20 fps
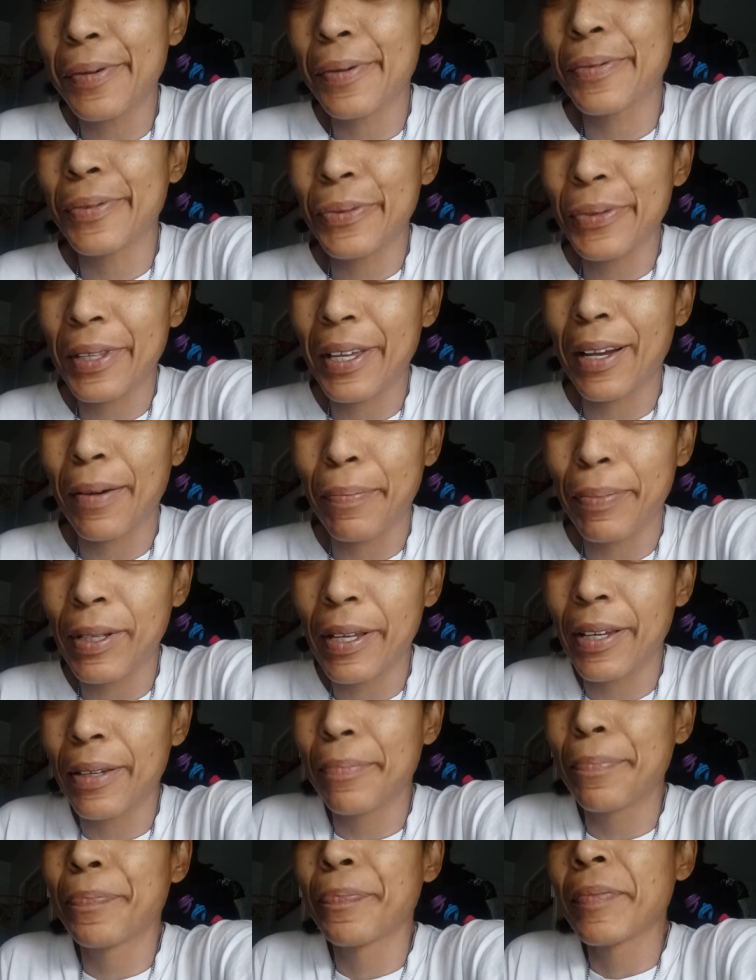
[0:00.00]
You think I'm
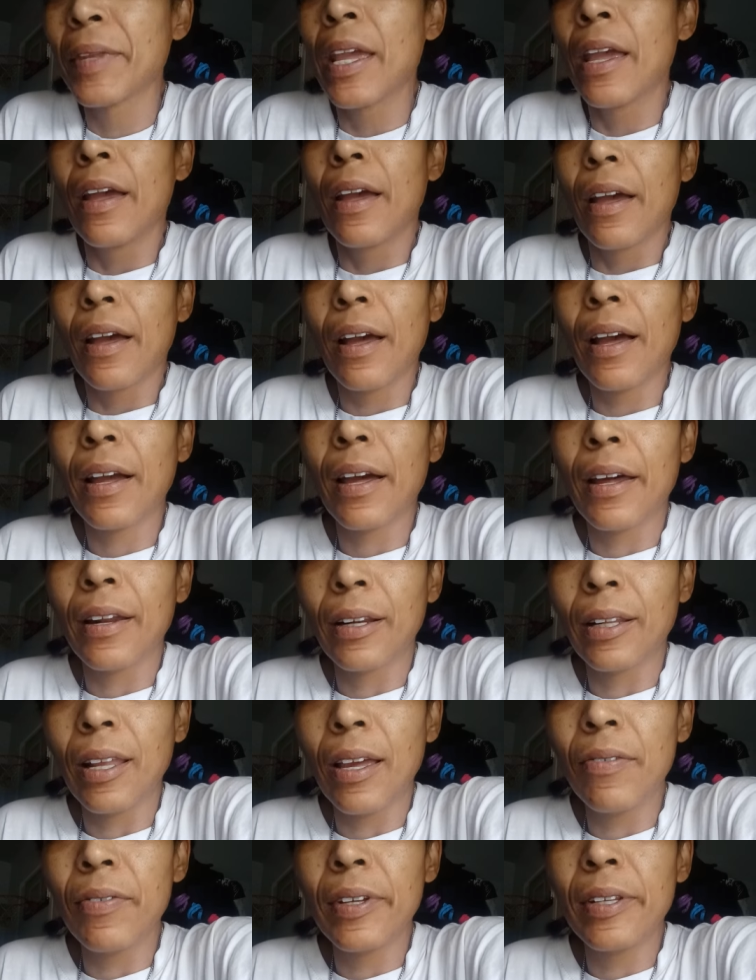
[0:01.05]
like? I got
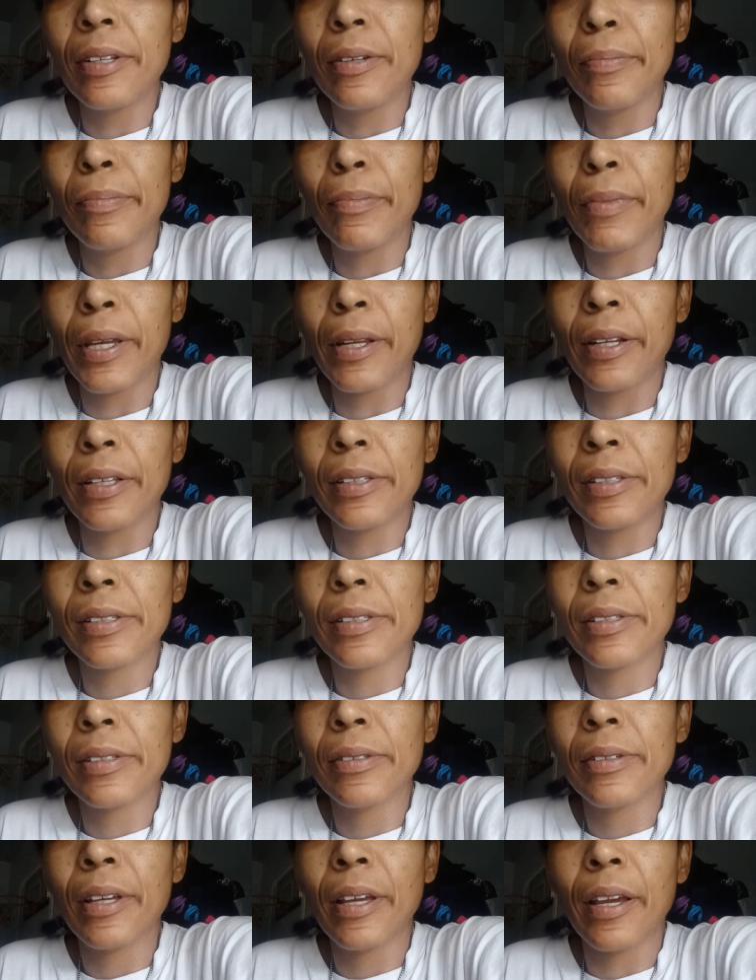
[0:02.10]
11 minutes
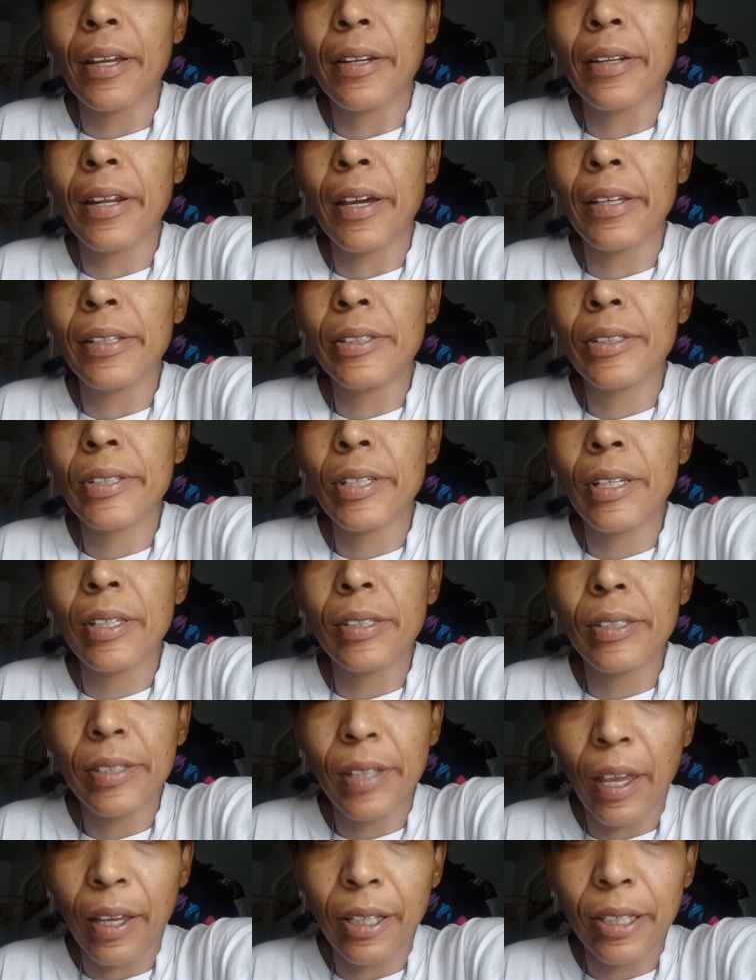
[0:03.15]
and 19
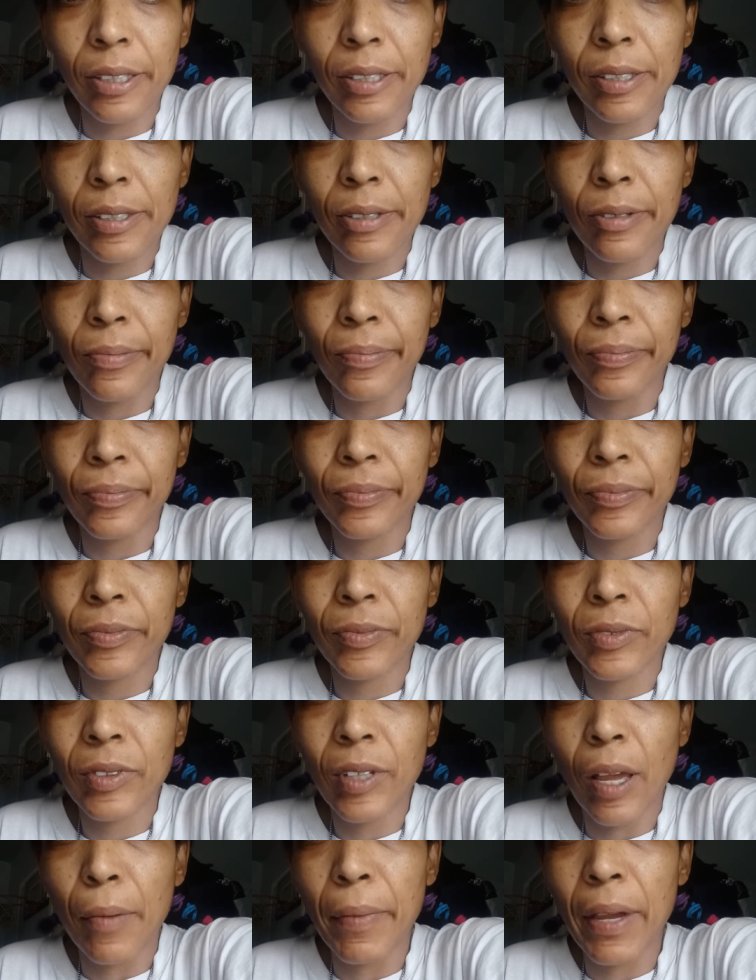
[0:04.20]
seconds.
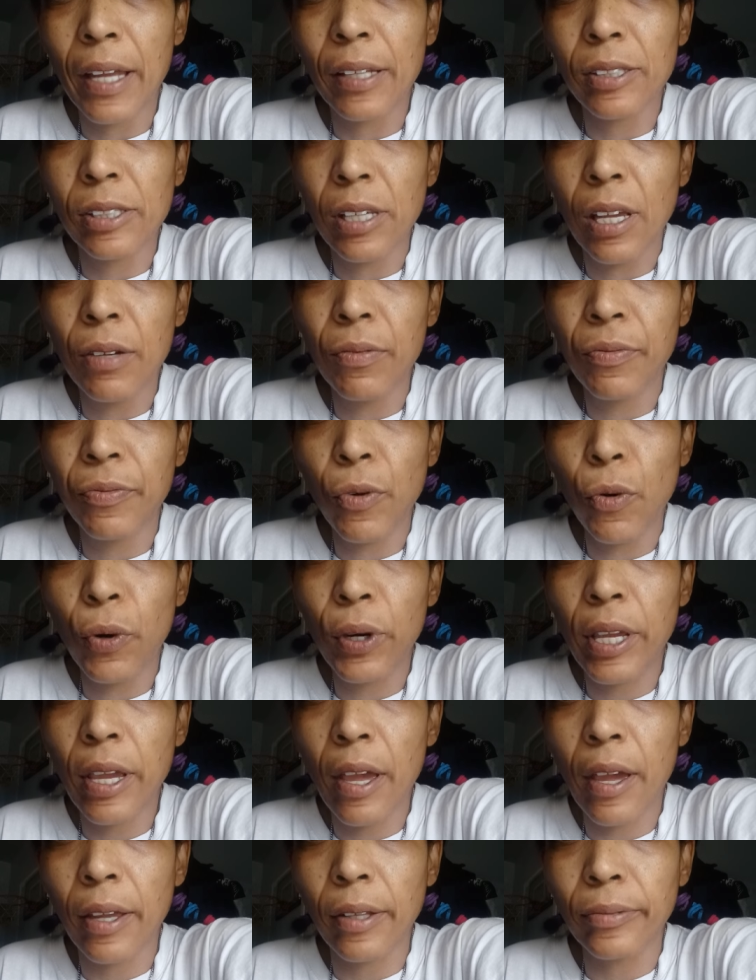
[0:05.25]
I'm at
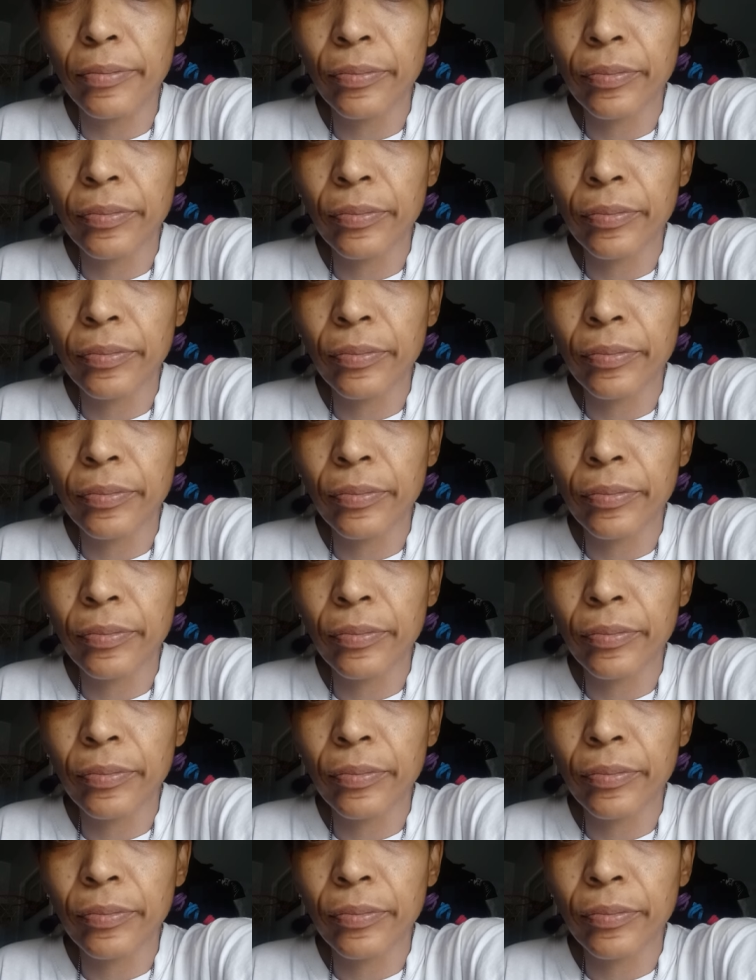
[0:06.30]
1048.